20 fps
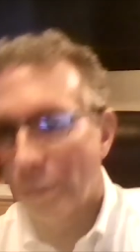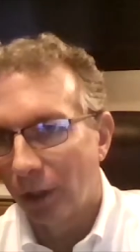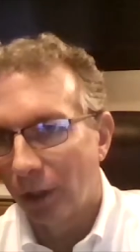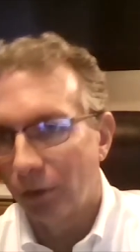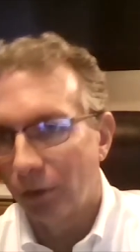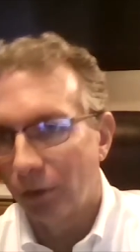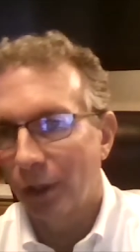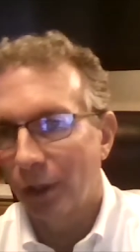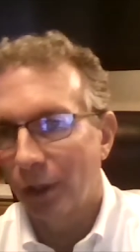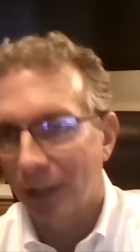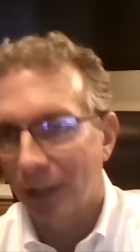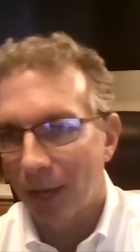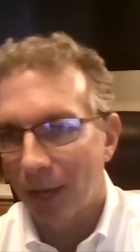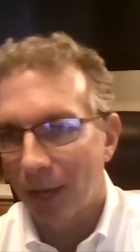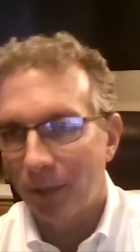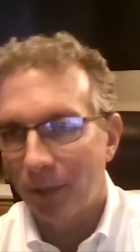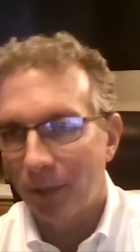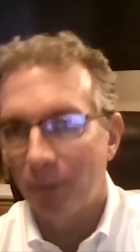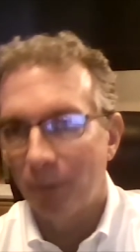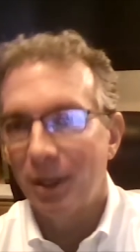over on a
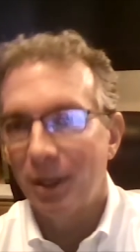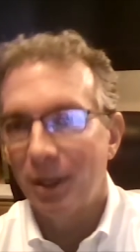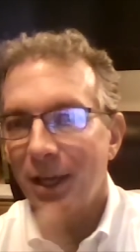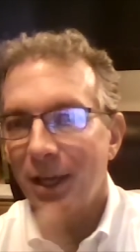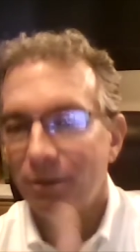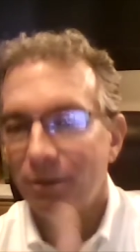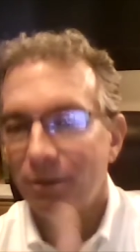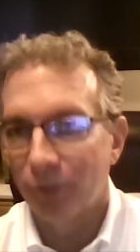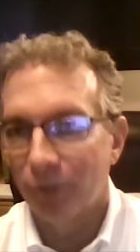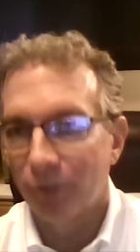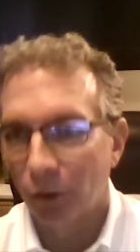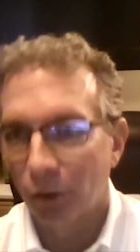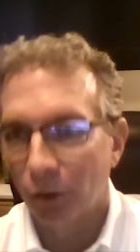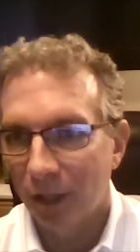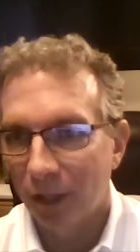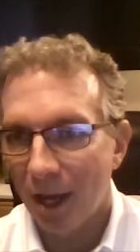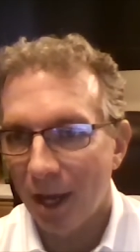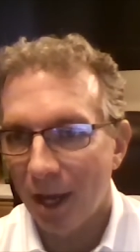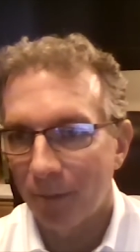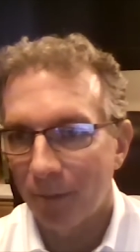gap up and fill the
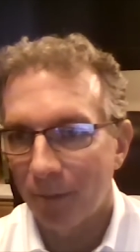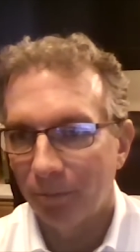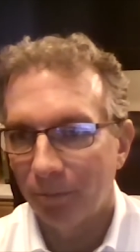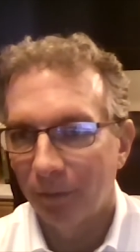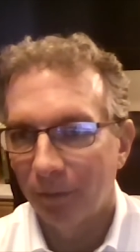gap.